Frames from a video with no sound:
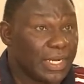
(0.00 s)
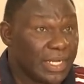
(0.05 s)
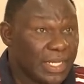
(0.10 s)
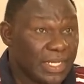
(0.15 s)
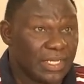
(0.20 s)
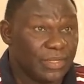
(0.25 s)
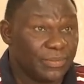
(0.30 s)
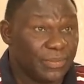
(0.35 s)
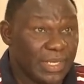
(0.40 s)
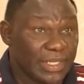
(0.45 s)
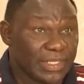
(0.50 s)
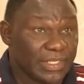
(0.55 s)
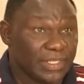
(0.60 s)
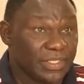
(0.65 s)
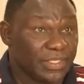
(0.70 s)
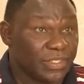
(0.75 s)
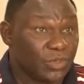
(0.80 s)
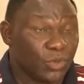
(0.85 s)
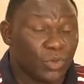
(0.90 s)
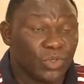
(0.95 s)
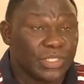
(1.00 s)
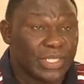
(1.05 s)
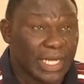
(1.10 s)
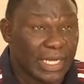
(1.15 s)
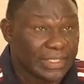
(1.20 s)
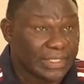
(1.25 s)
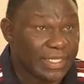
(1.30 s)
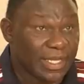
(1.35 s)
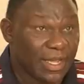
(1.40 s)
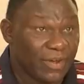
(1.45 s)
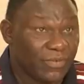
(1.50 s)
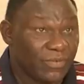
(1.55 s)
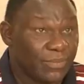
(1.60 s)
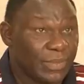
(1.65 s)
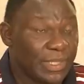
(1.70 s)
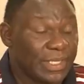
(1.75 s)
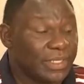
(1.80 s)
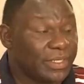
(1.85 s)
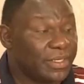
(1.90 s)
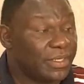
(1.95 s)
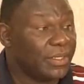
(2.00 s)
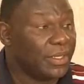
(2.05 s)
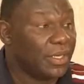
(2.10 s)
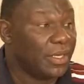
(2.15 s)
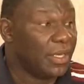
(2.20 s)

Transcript: daily basis, not just the government,